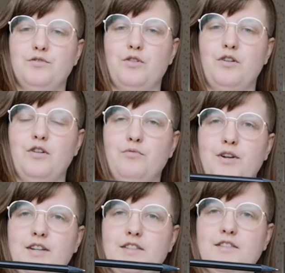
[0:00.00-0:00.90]
draw
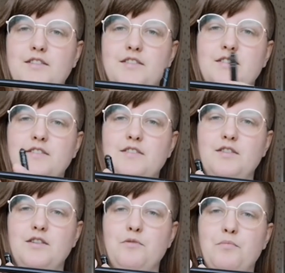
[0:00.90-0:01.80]
when it's
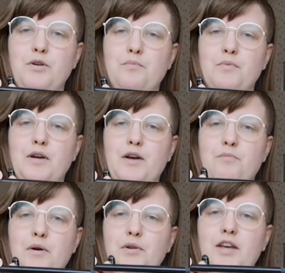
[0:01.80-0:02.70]

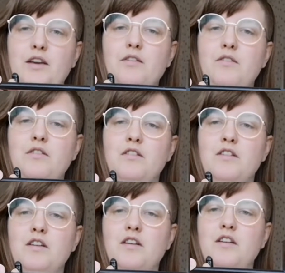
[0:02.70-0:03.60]
about here.
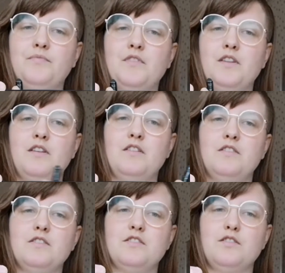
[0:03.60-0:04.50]

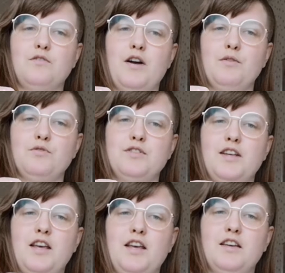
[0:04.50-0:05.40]
So I would
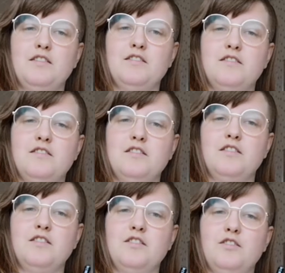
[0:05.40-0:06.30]
say
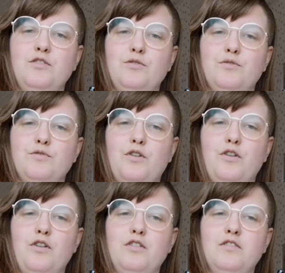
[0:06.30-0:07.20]
you could
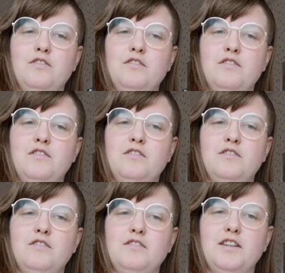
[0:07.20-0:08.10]
draw
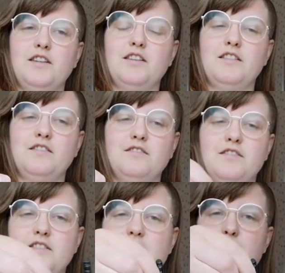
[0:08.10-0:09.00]
like
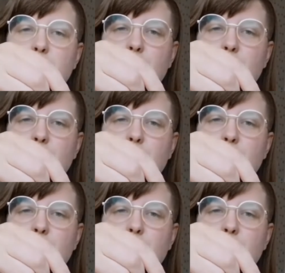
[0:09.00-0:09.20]
the same